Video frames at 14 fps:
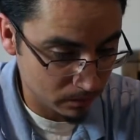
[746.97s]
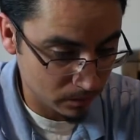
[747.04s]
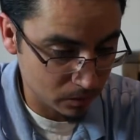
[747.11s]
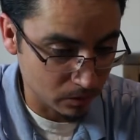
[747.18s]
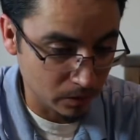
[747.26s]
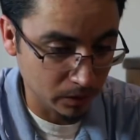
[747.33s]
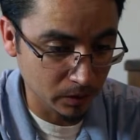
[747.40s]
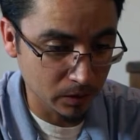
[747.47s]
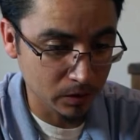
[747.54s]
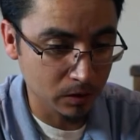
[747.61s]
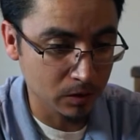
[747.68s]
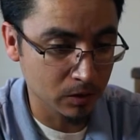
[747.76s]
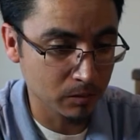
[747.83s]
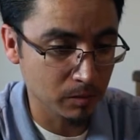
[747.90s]
So I guess it
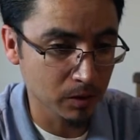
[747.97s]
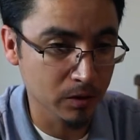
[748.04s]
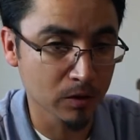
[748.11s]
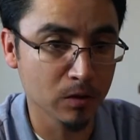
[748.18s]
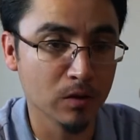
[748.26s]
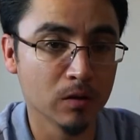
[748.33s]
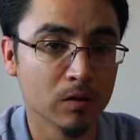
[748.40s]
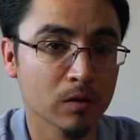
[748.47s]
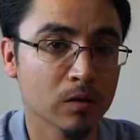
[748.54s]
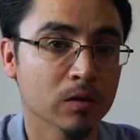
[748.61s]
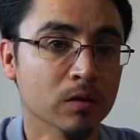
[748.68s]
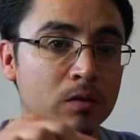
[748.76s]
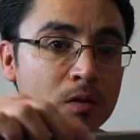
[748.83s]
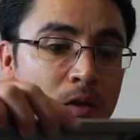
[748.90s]
displays
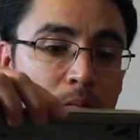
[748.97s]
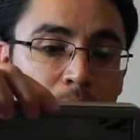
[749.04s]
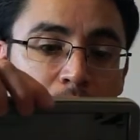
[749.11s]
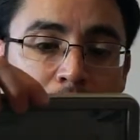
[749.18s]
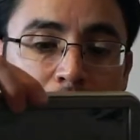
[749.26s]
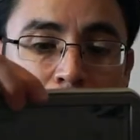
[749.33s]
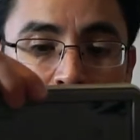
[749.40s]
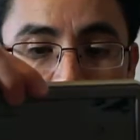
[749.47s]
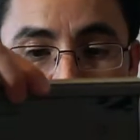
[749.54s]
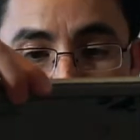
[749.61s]
the temperature.